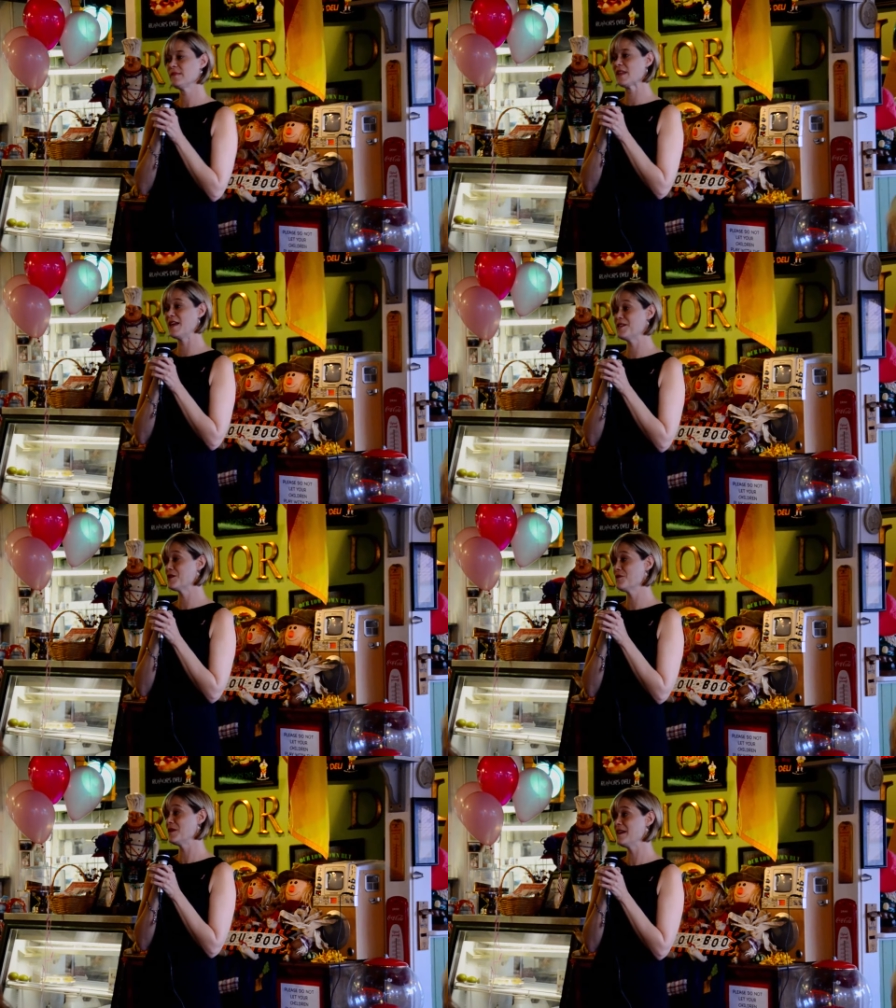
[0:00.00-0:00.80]
And
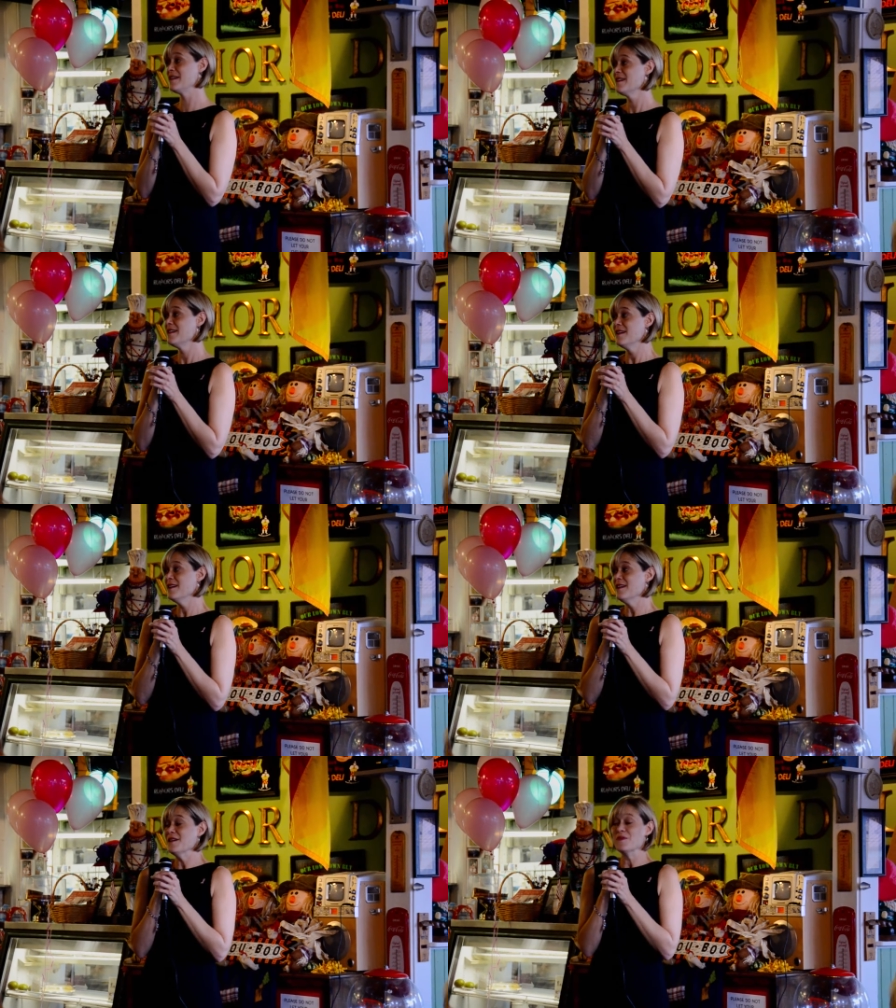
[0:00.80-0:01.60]
so we
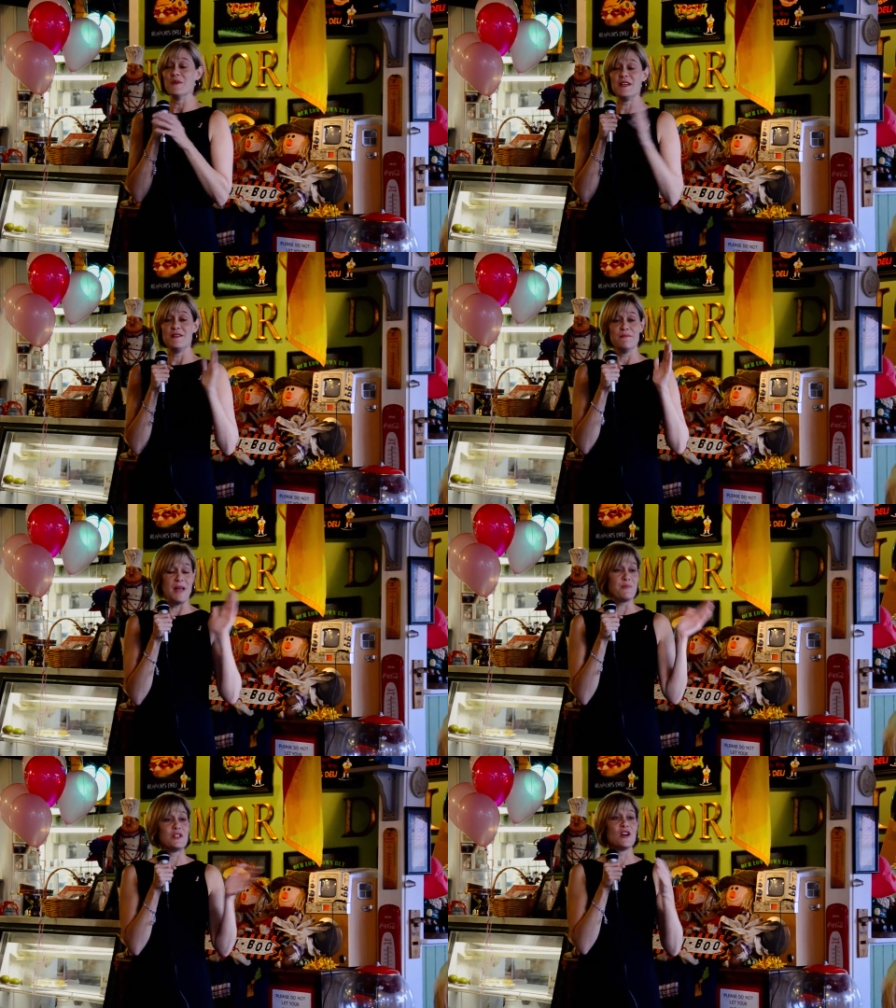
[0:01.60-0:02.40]
mapped it